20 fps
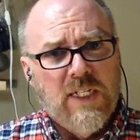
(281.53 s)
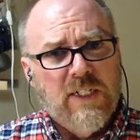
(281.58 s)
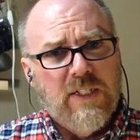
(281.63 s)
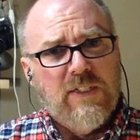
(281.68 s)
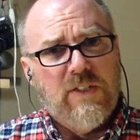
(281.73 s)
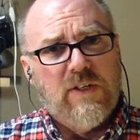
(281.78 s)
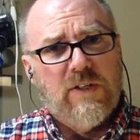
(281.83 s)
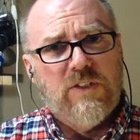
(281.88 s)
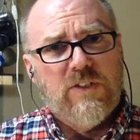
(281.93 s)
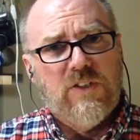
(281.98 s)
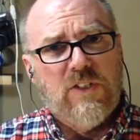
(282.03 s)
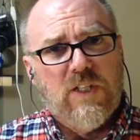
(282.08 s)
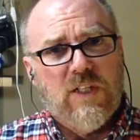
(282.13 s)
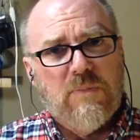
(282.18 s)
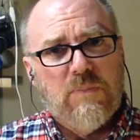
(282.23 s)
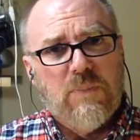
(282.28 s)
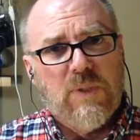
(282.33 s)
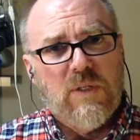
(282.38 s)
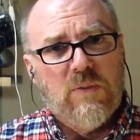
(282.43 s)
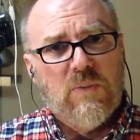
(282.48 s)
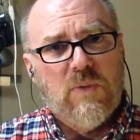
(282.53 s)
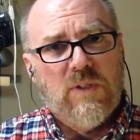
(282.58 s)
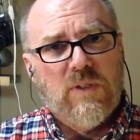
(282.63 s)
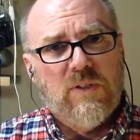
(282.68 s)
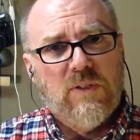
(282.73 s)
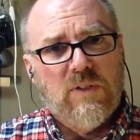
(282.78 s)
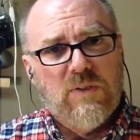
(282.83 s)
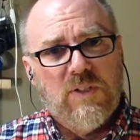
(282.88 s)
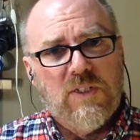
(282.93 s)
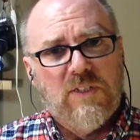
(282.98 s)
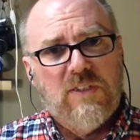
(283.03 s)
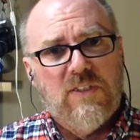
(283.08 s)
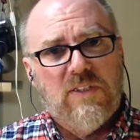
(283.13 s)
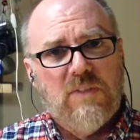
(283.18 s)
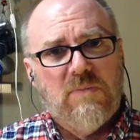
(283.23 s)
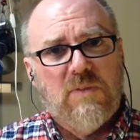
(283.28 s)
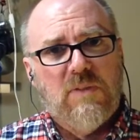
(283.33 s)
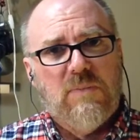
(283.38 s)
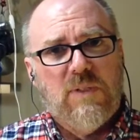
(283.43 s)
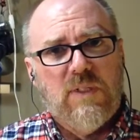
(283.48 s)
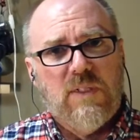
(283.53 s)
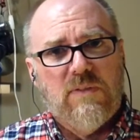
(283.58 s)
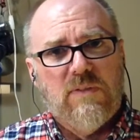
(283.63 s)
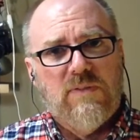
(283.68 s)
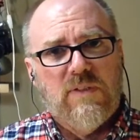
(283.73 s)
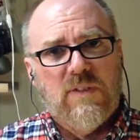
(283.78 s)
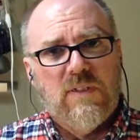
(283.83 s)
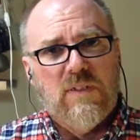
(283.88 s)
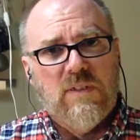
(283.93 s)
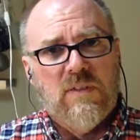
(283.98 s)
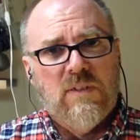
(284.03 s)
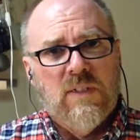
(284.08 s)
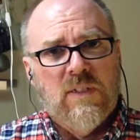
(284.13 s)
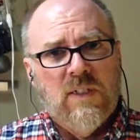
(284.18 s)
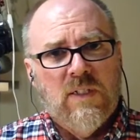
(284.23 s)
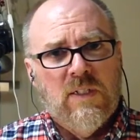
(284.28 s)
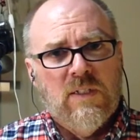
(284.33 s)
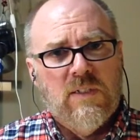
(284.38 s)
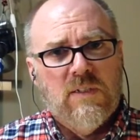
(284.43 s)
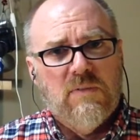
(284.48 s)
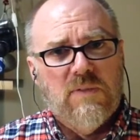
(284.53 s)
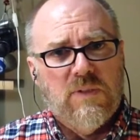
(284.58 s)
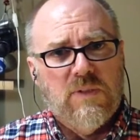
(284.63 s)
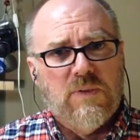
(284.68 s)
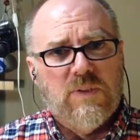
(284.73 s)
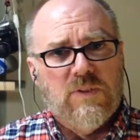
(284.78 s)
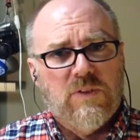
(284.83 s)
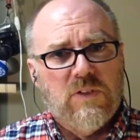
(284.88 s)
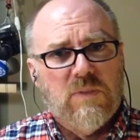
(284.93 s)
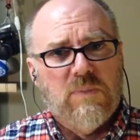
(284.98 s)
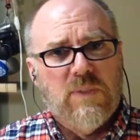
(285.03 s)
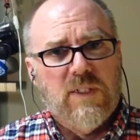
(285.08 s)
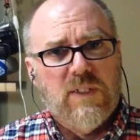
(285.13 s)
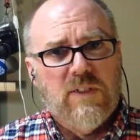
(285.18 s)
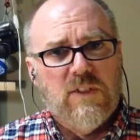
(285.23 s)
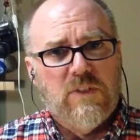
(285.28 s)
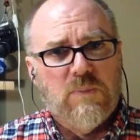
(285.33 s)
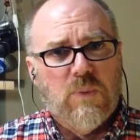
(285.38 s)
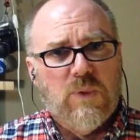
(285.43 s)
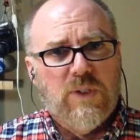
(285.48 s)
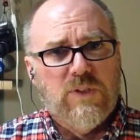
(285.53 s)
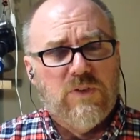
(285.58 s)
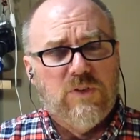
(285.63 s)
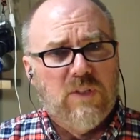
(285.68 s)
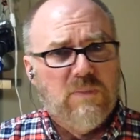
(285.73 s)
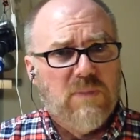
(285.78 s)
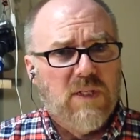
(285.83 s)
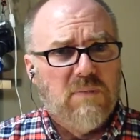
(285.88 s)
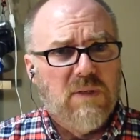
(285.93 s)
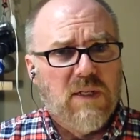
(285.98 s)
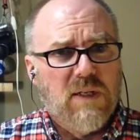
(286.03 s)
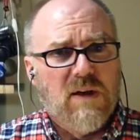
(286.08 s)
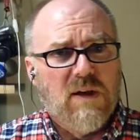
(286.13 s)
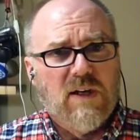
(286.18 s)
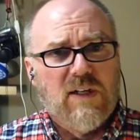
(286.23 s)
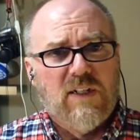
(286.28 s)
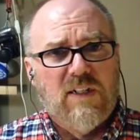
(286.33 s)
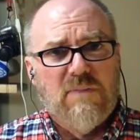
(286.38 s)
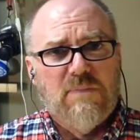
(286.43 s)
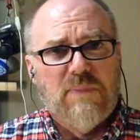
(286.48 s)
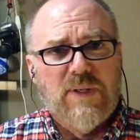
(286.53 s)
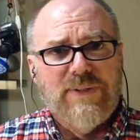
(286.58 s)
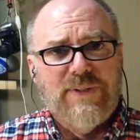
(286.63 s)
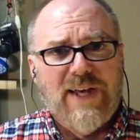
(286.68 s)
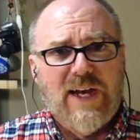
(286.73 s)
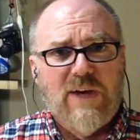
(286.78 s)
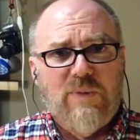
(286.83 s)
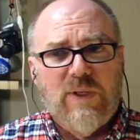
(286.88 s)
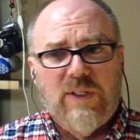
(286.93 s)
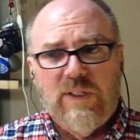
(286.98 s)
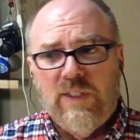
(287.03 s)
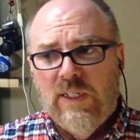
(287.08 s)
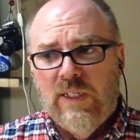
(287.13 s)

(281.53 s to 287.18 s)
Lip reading: The RCMP one though does seem to be of interest to me at this point, so I may be locking up on that one.